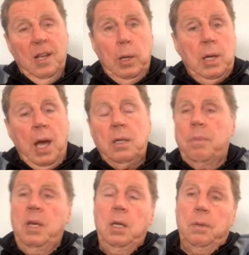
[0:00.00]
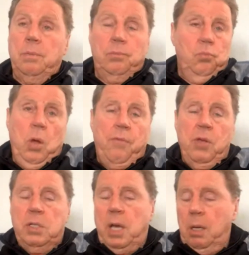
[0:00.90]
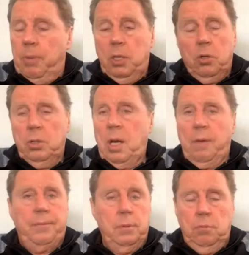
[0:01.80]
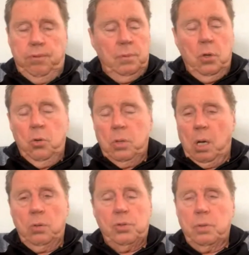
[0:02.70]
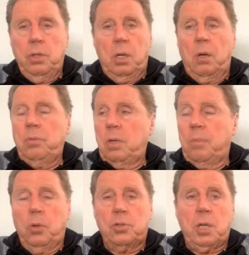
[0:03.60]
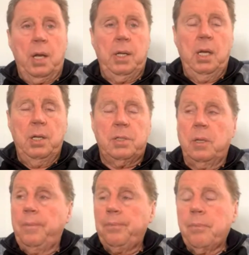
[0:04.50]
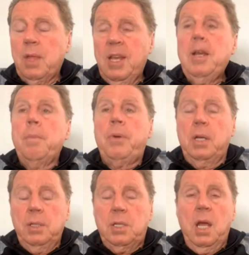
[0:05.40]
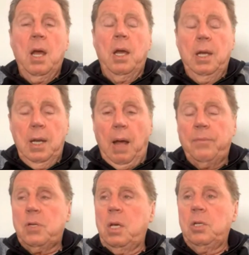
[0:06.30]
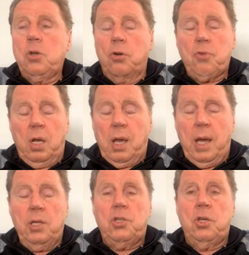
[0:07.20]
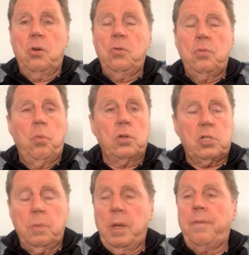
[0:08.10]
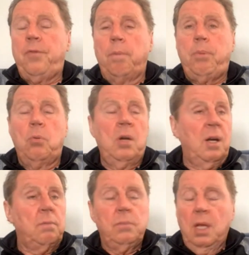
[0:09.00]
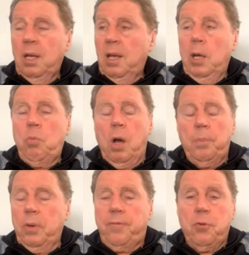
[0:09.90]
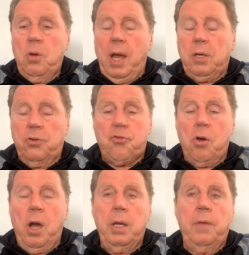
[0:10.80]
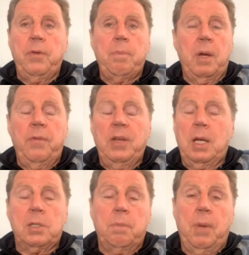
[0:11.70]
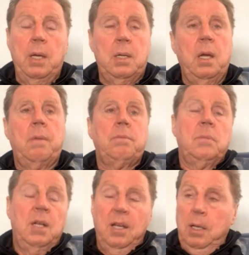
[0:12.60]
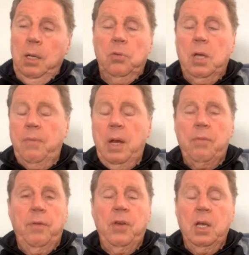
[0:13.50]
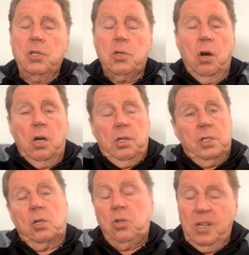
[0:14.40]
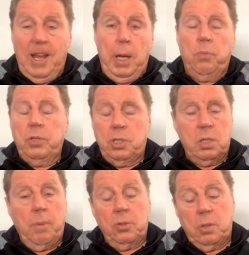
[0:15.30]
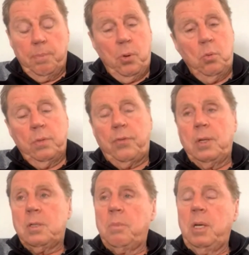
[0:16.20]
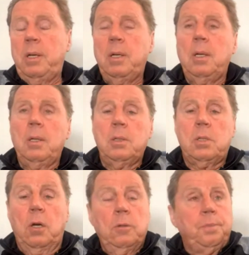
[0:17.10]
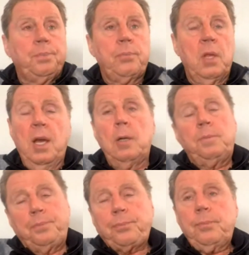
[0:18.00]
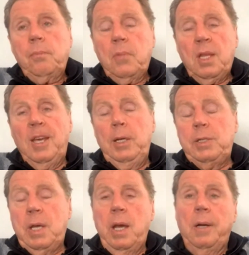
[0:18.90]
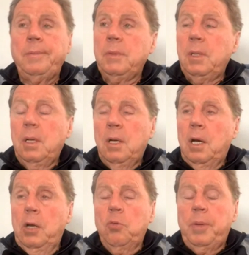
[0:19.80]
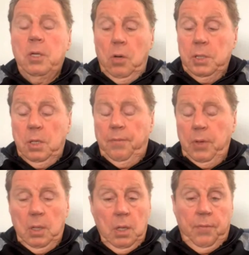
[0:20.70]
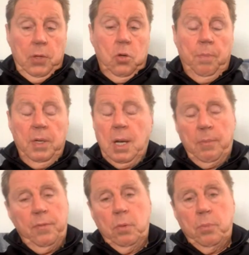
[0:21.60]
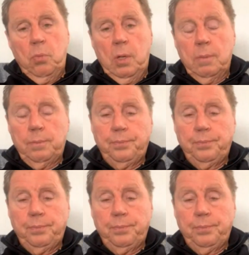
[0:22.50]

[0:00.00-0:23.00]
Academy. Whether he's going to be good enough, who knows? I'm not saying he is. But he's there. He loves it. He's got a great attitude. Wants to be a footballer. It won't be through lack of trying. If he doesn't make it, he'll give it everything he's got. And he's a good lad, which is the most important thing to me. So yeah, he's there, and it would be nice if he could become a footballer.